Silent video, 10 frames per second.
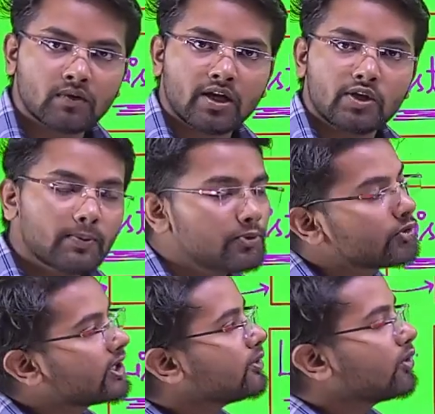you have to
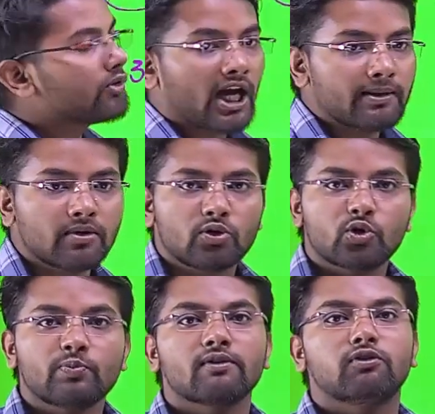give your time to
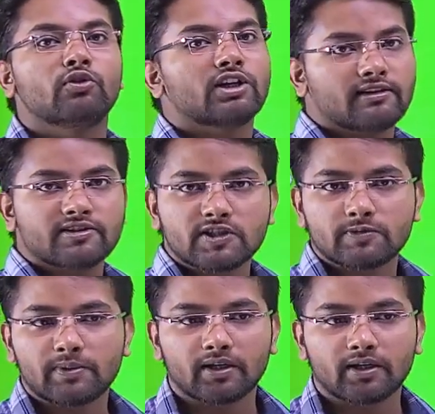be a fluent English speaker,